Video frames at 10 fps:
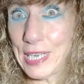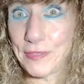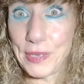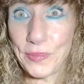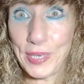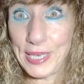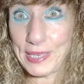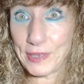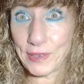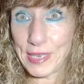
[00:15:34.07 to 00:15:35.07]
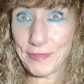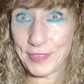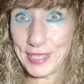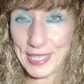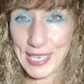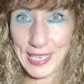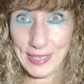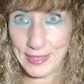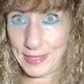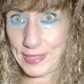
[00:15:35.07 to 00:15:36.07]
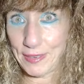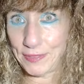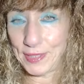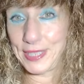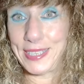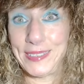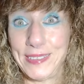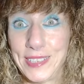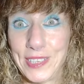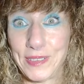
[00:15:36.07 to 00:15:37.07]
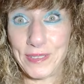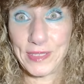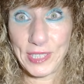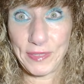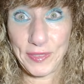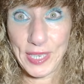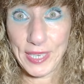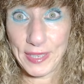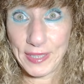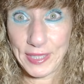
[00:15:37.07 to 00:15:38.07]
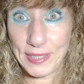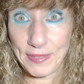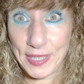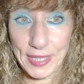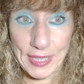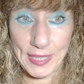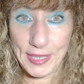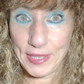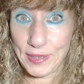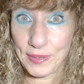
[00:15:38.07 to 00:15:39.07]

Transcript: every week or every day is definitely, severely,